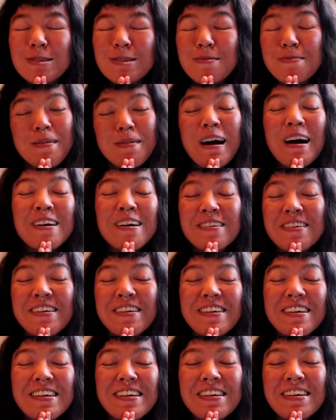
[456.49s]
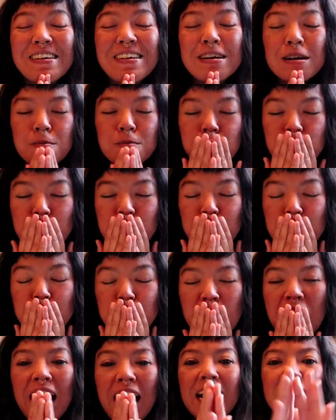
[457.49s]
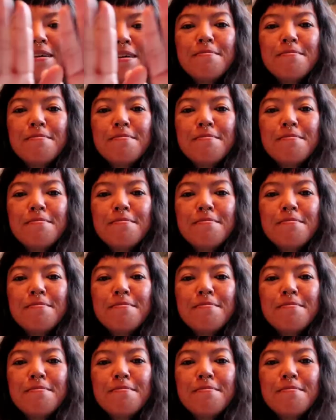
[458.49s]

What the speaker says: tomorrow. Mwah.